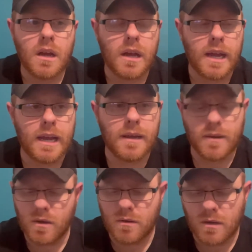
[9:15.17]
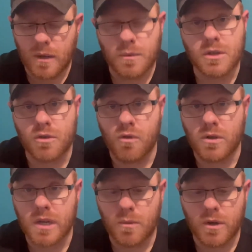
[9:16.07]
uh, it was a
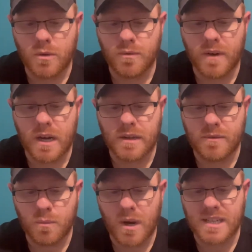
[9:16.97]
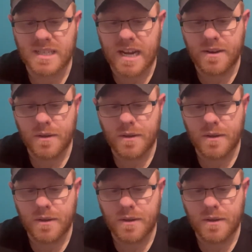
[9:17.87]
Crosser 125 YZ